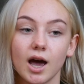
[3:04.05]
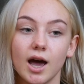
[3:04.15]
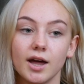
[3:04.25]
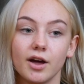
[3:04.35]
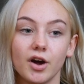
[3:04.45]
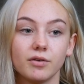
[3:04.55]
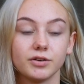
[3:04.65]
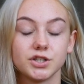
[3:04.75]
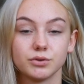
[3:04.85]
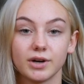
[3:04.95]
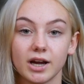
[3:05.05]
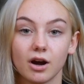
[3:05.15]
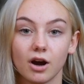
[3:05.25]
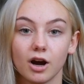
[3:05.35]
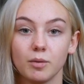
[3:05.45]
and I offered to ring
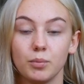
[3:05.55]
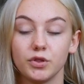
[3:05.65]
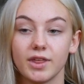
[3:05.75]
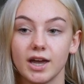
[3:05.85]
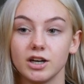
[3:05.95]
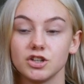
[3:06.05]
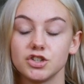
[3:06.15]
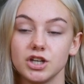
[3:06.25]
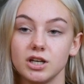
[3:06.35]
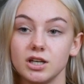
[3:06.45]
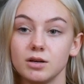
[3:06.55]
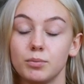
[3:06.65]
her, but then she